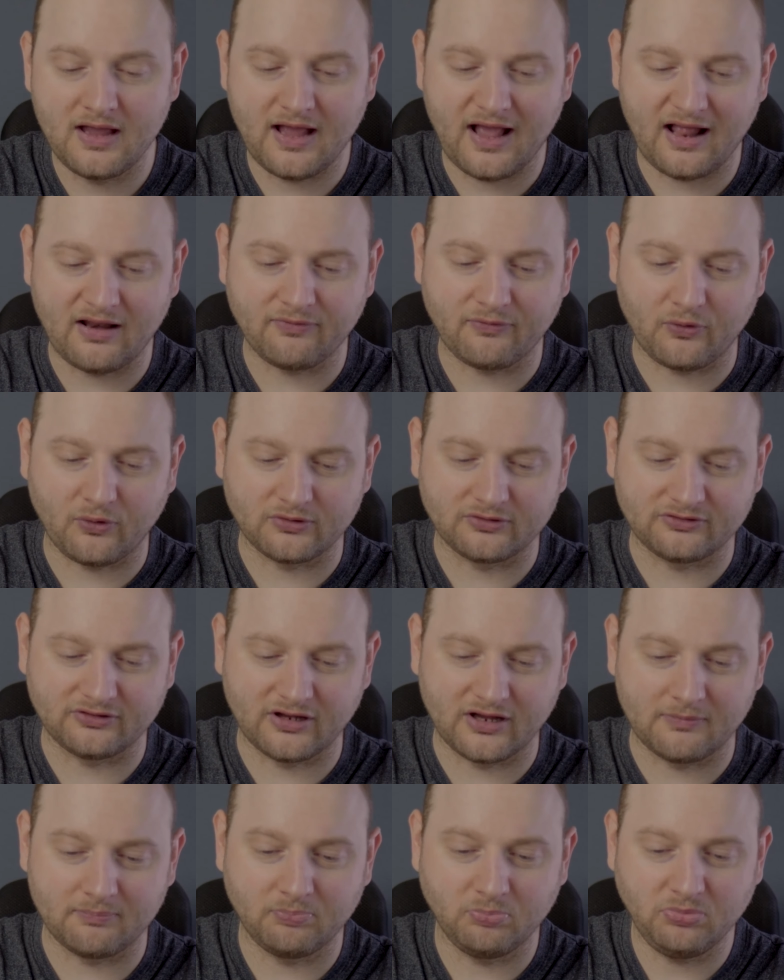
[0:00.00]
And of course,
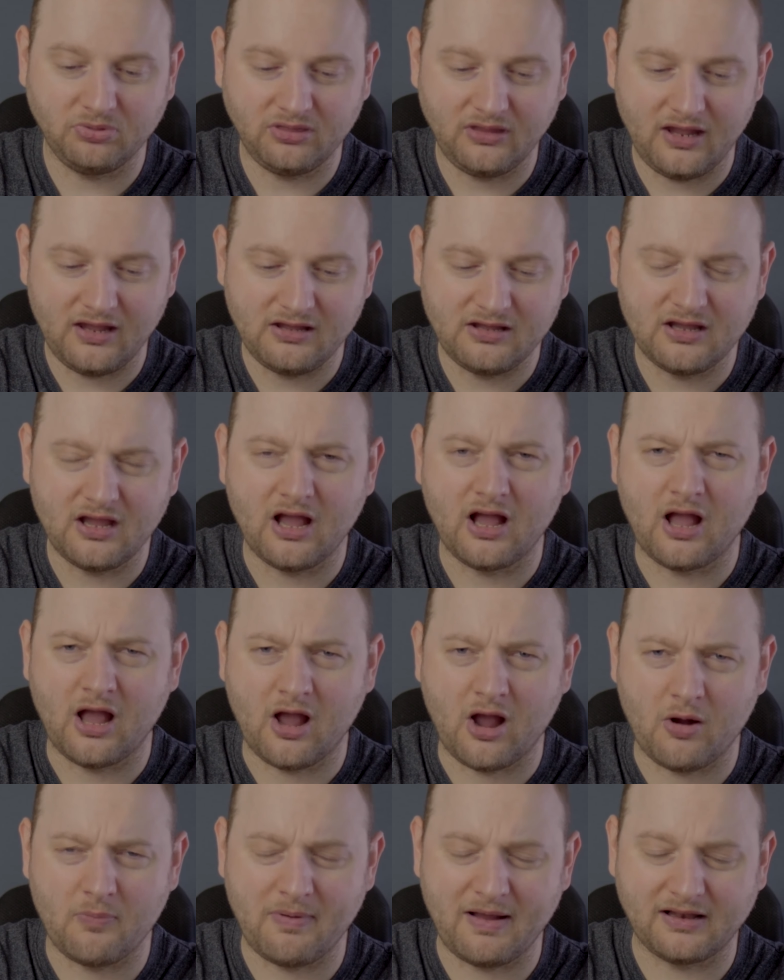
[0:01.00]

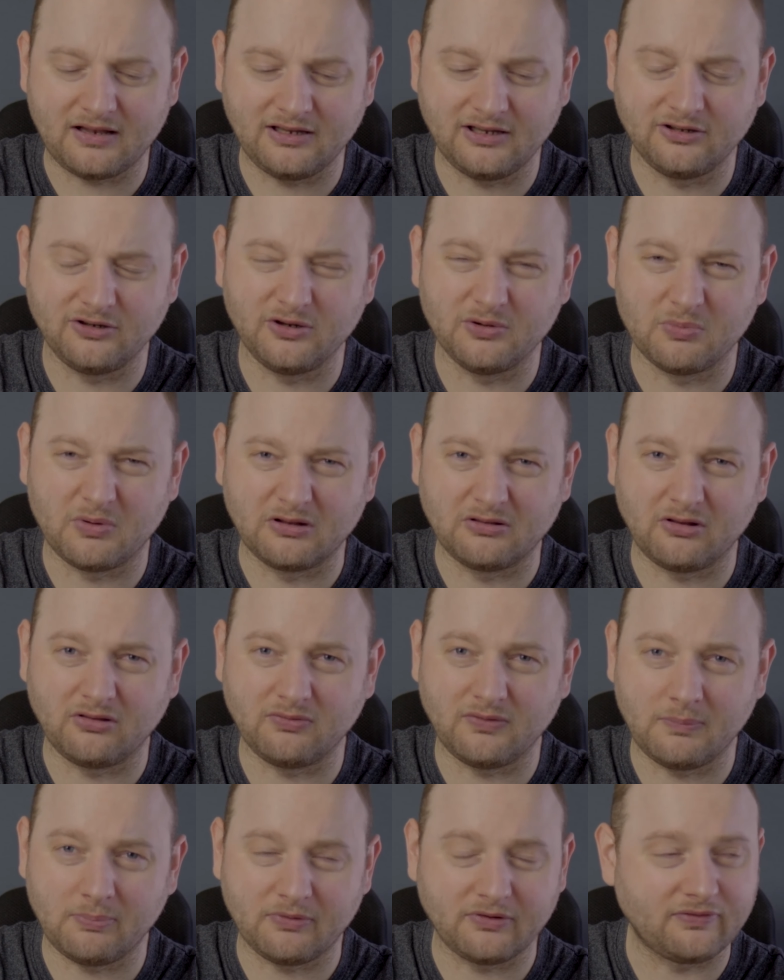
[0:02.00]
how badly do you want the
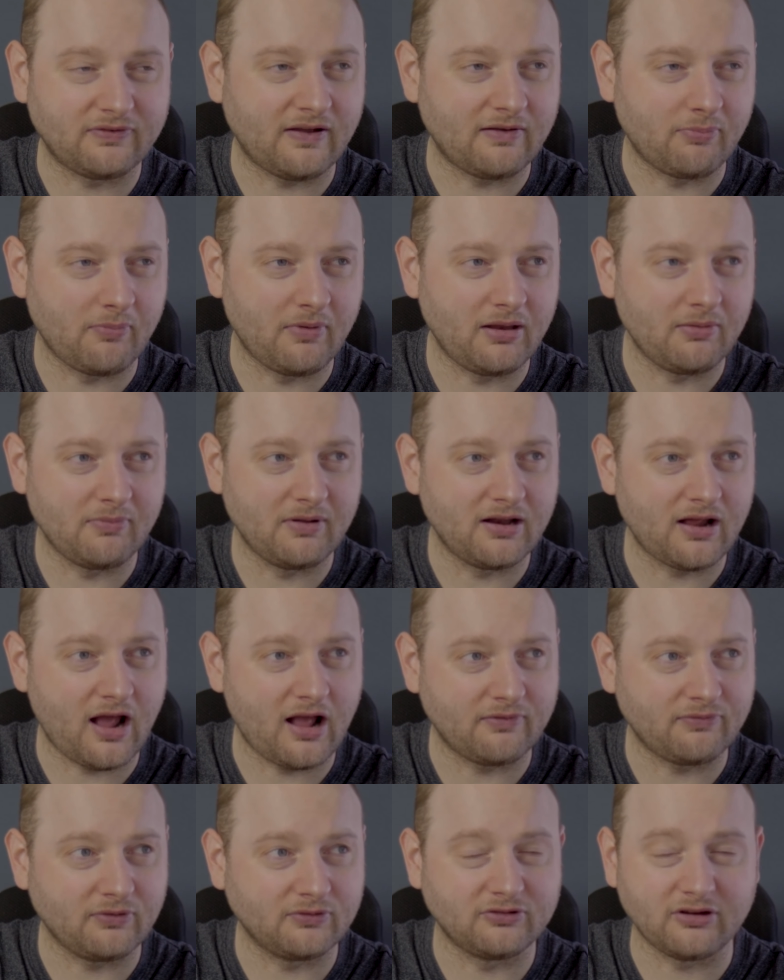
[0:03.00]
3.5mm
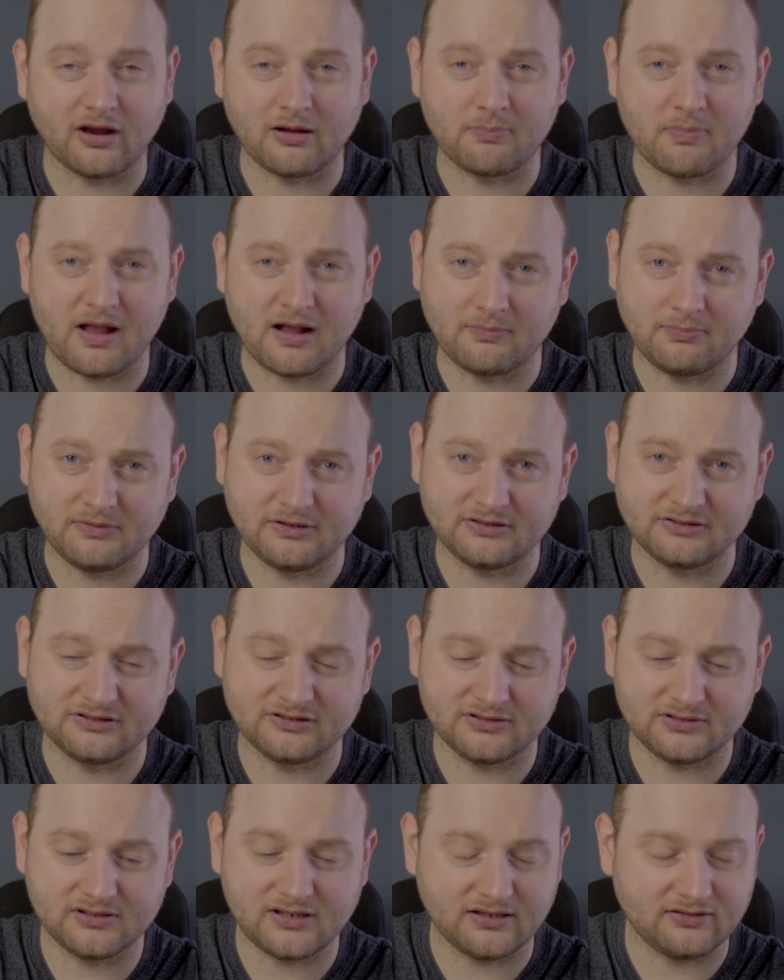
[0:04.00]
headphone jack back?
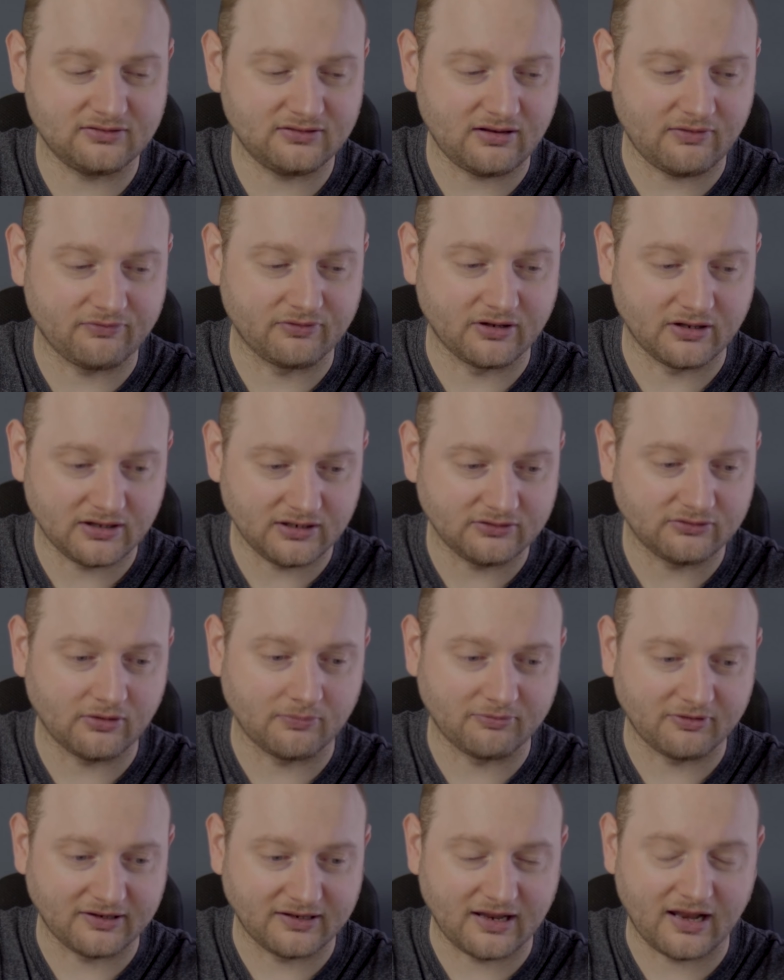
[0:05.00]
Because that's definitely
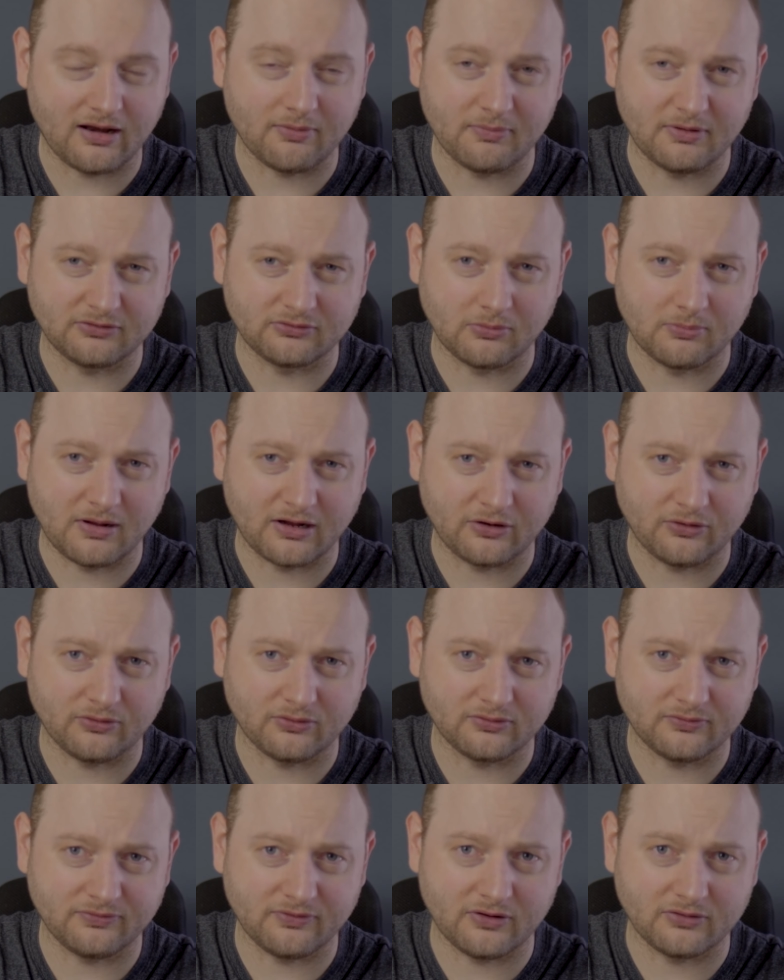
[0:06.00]
something that I miss on my
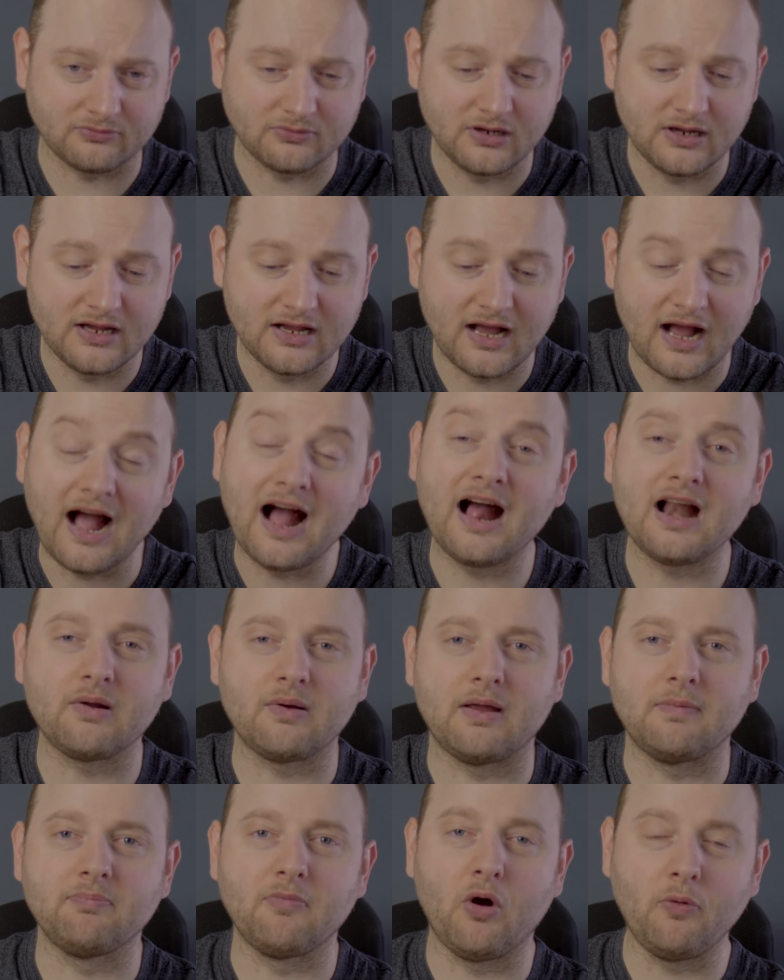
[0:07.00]
current phone.
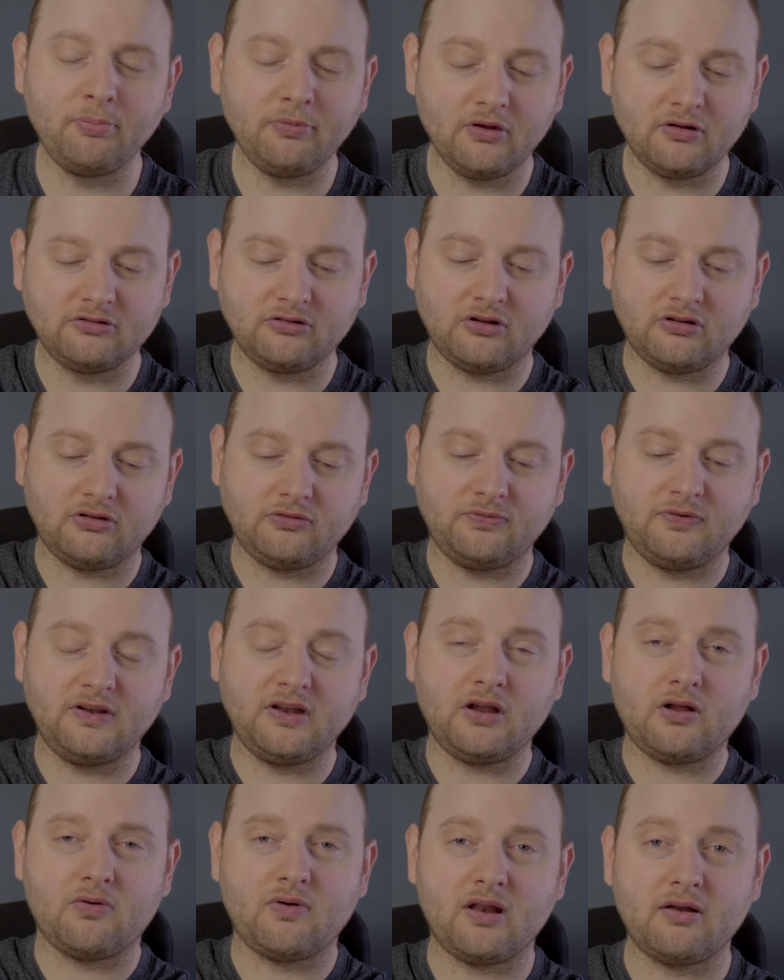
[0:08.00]
Anyway, I hope you enjoyed this
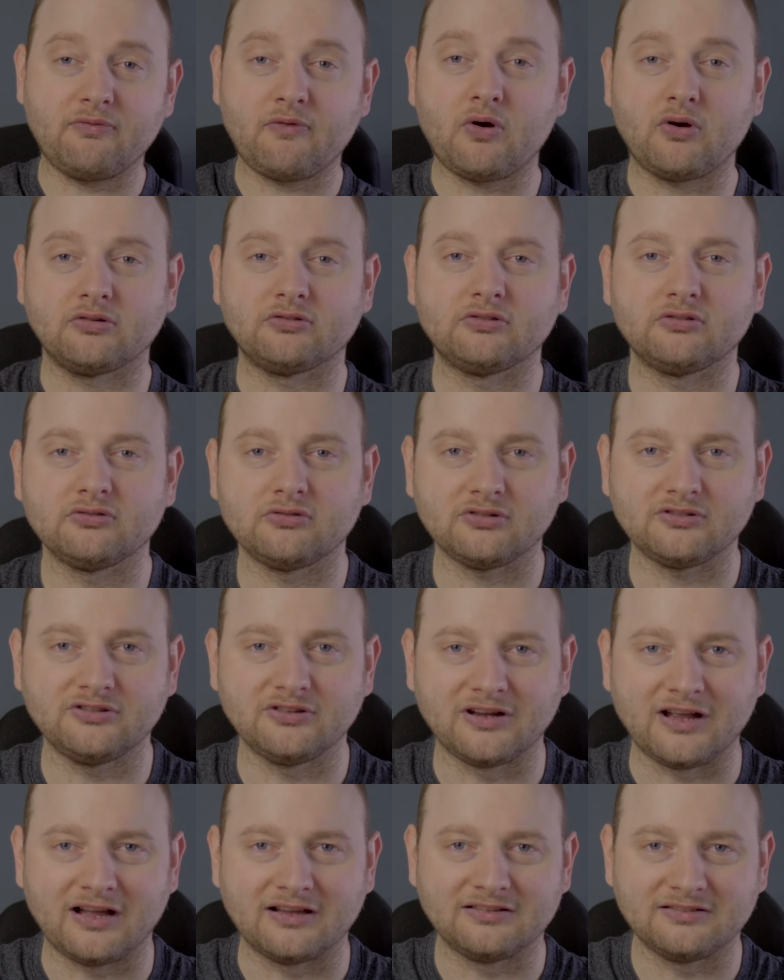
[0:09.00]
video, and of course, talk to
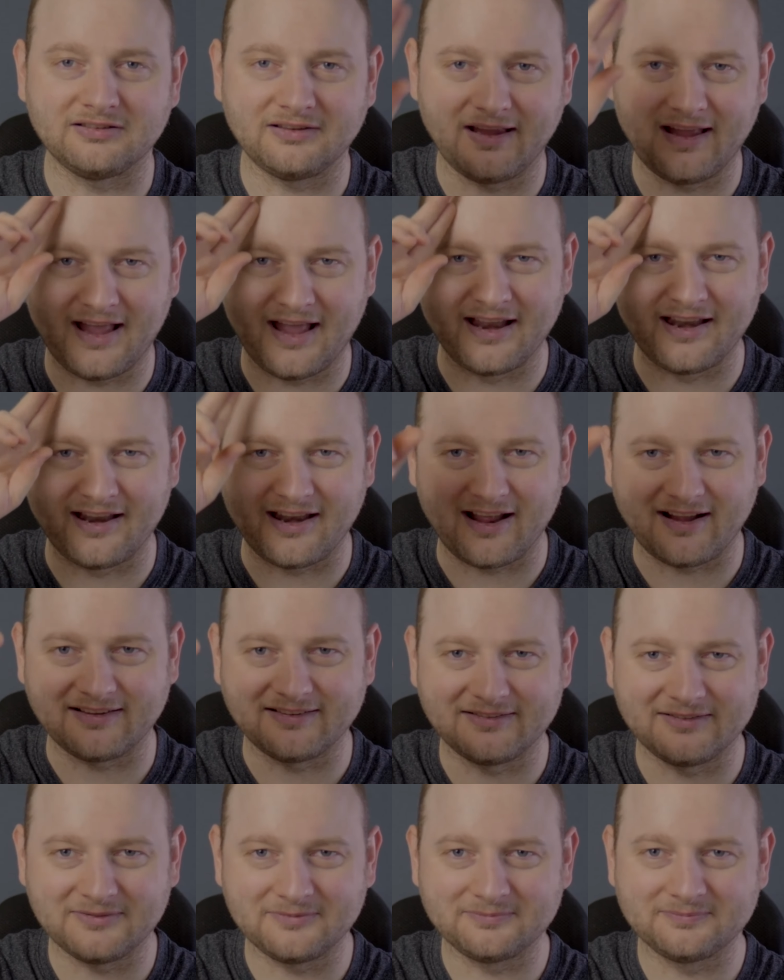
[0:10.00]
you guys in the
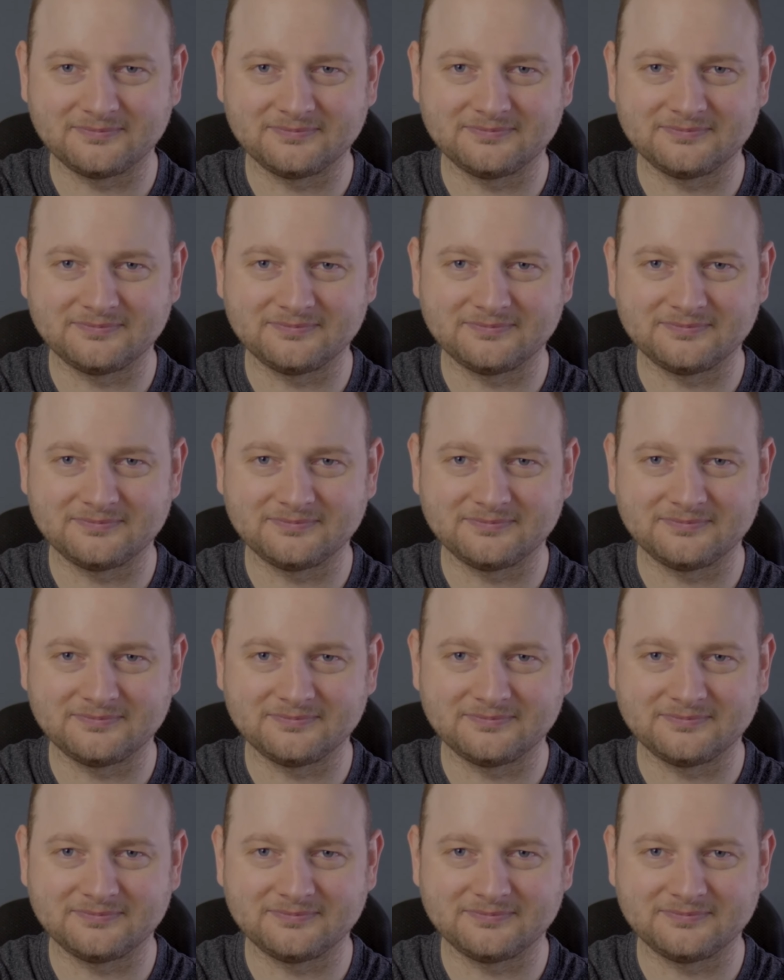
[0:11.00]
next.